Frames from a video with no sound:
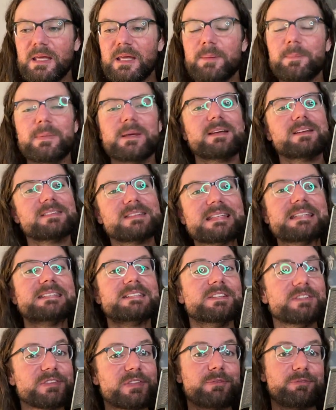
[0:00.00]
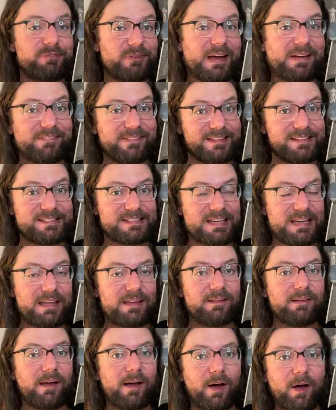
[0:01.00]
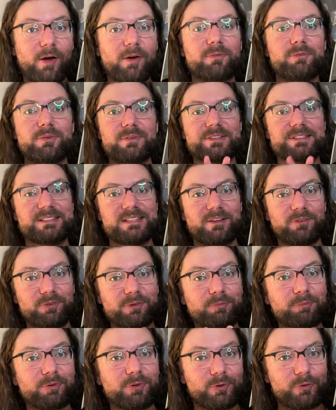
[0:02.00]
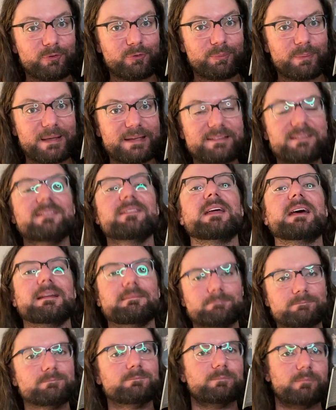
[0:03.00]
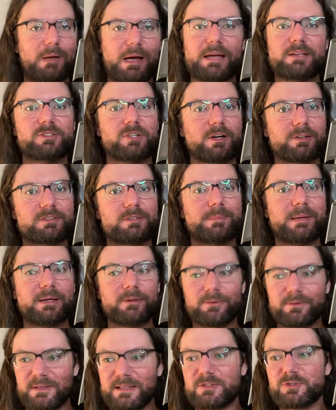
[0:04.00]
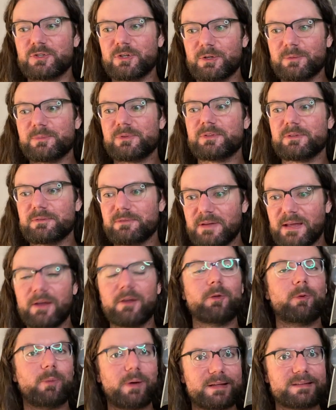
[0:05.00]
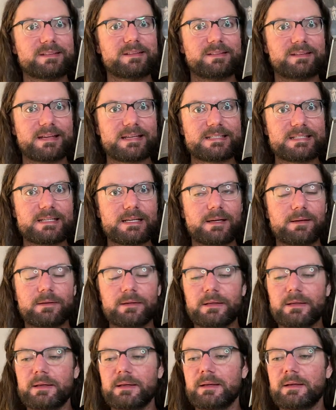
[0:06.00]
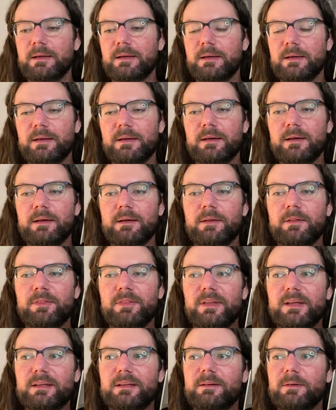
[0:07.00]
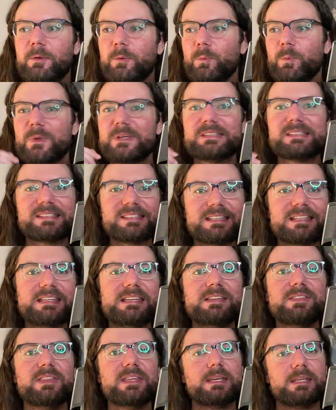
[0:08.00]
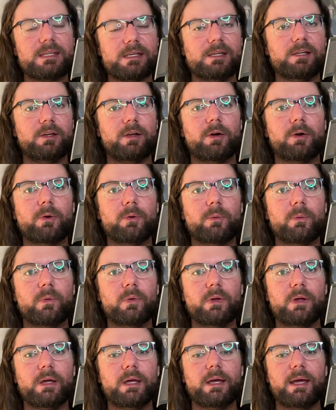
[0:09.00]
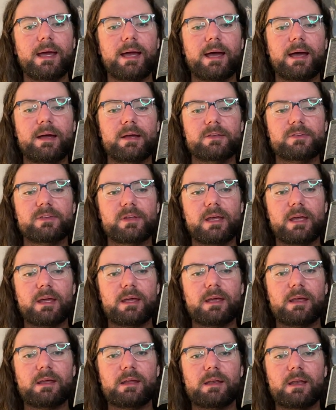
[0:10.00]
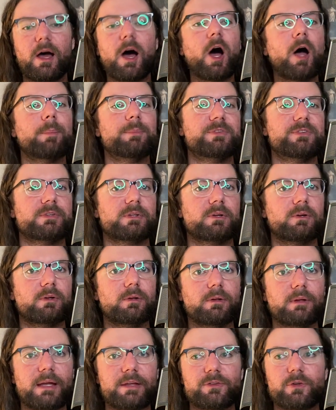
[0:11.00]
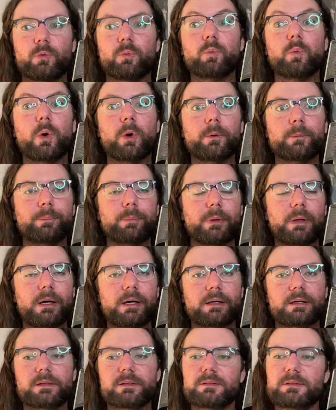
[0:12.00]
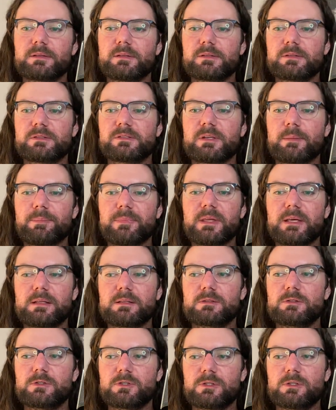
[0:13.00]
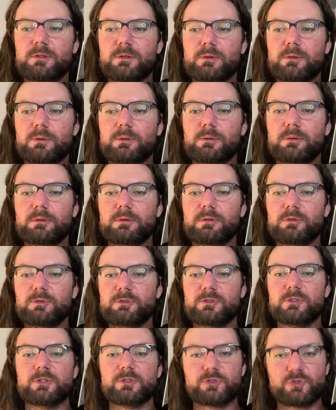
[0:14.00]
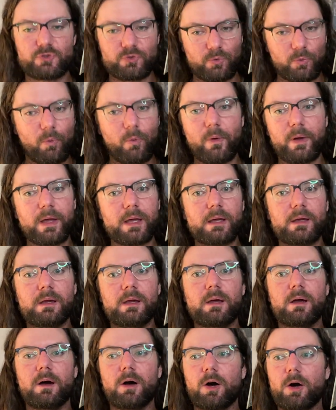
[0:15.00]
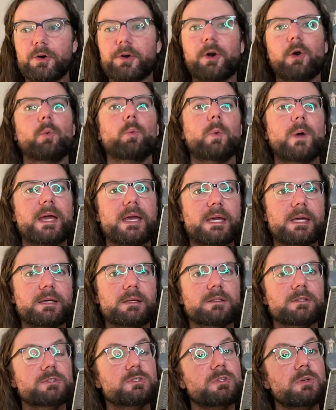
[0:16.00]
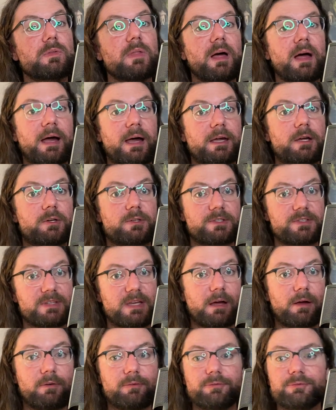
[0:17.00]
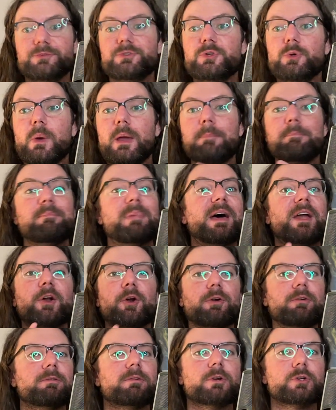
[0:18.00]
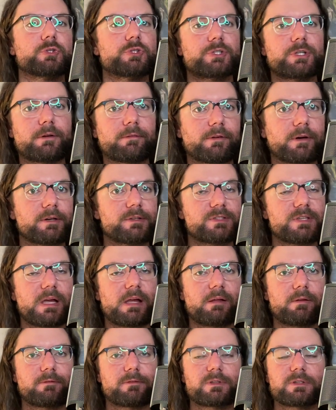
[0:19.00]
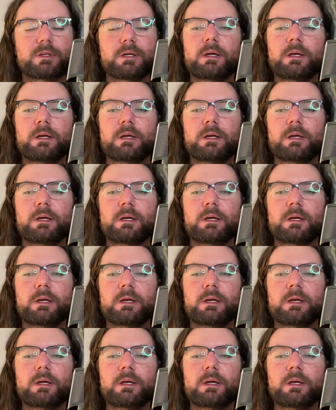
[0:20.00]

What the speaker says: Because this is the fallacy of self-improvement that I talked about in terms of Alan Watts' idea. That we see the ego as an obstacle, as a roadblock, something to destroy on our way to the higher self, to a better version of ourselves.